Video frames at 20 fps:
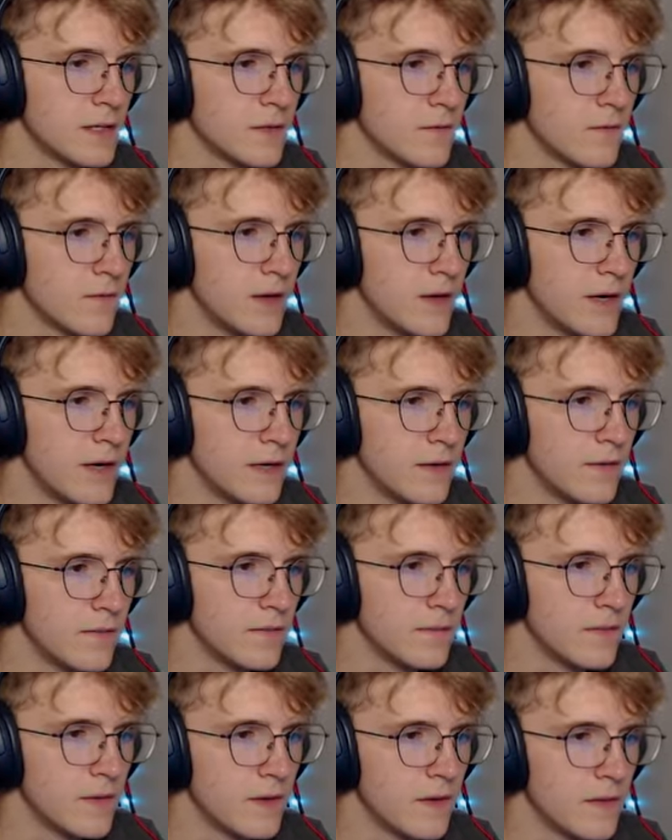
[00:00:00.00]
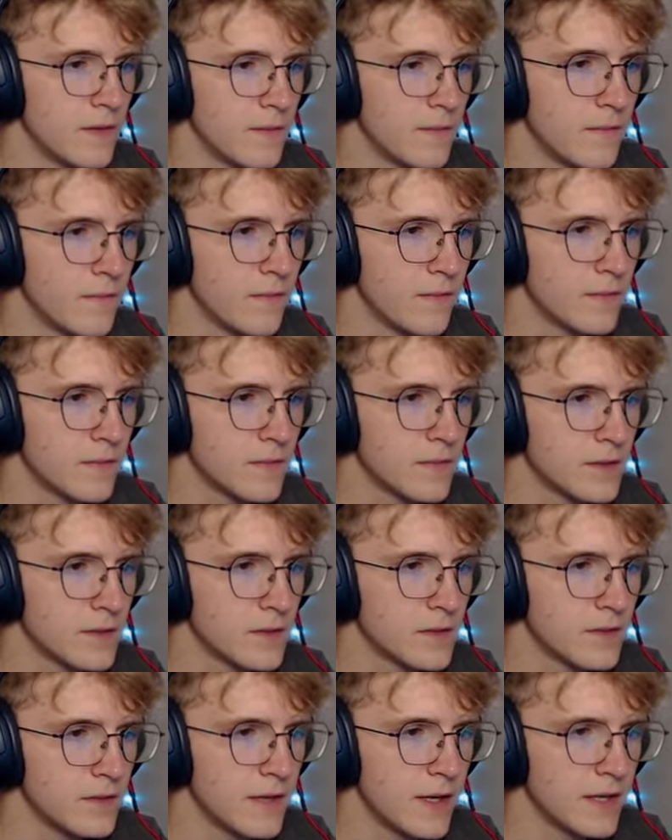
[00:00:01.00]
where I am.
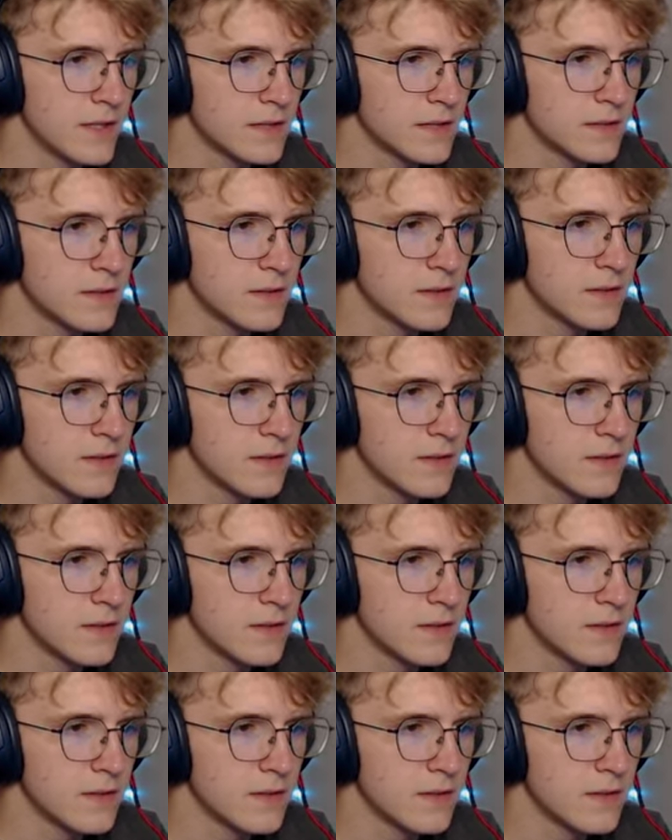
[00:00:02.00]
So that's...